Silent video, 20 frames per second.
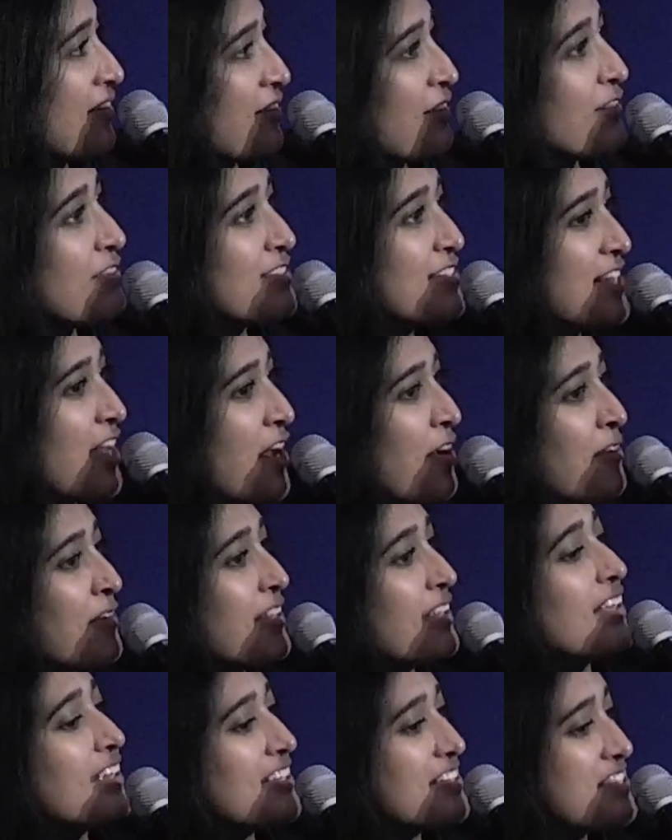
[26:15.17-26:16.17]
the resounding
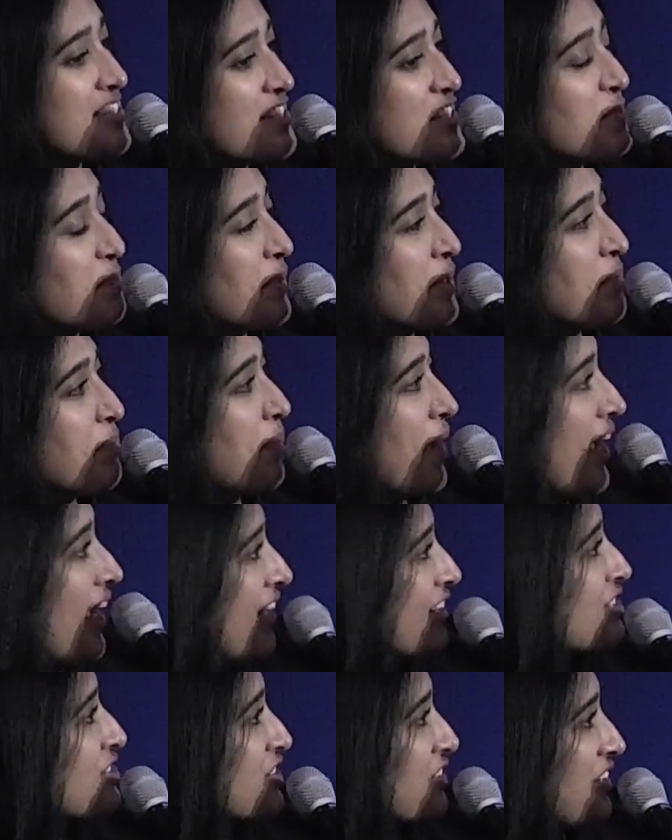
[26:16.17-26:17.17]
thing has just been
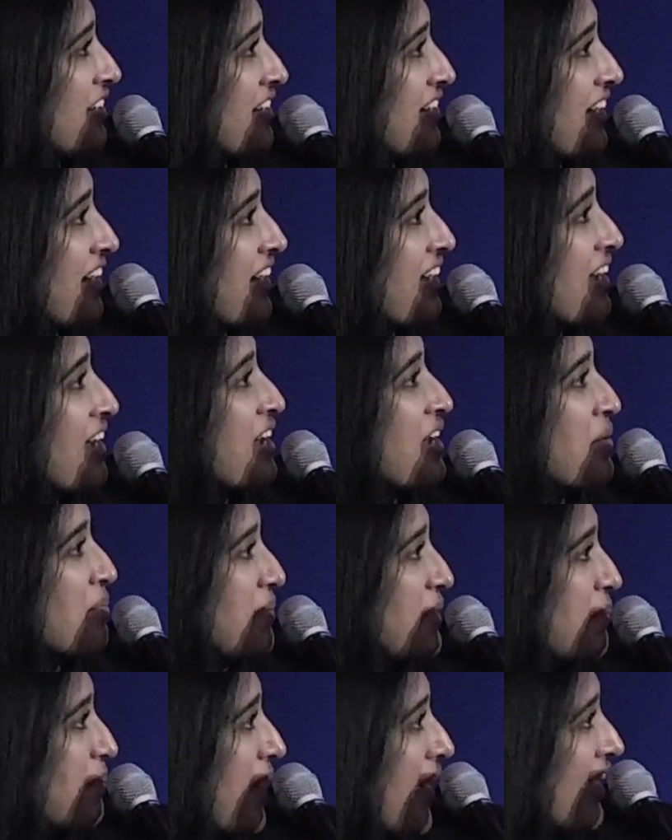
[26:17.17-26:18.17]
passion. Like,
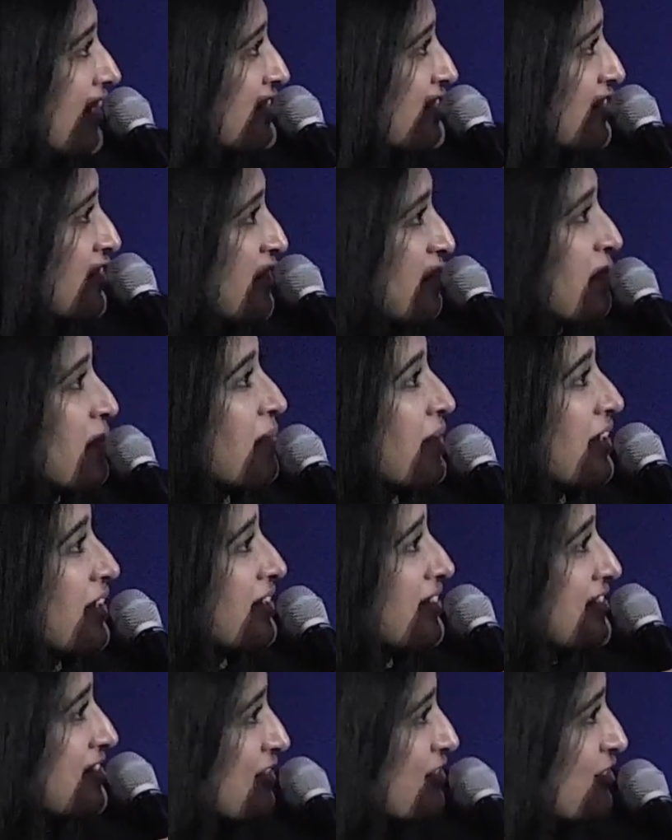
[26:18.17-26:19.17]
be passionate, but make
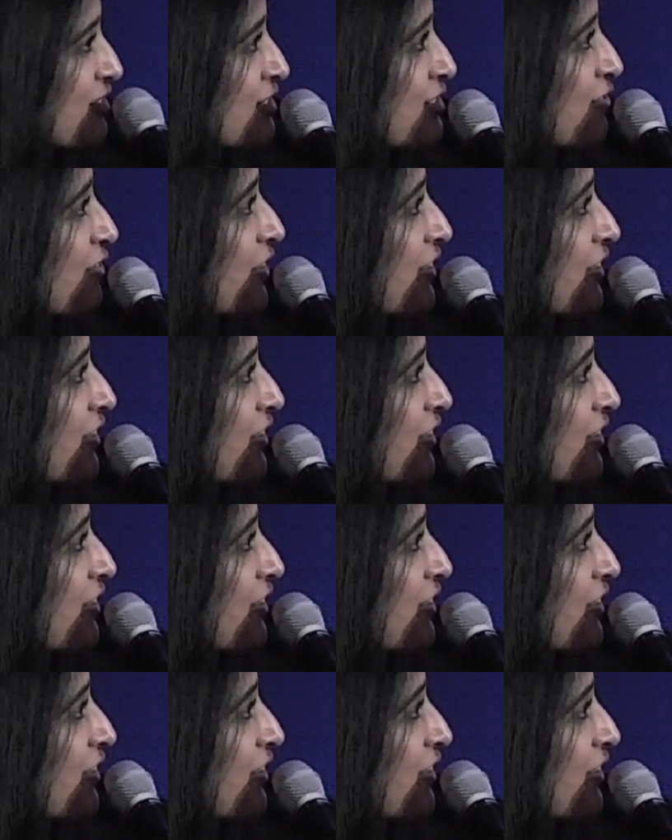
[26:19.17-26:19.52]
decisions for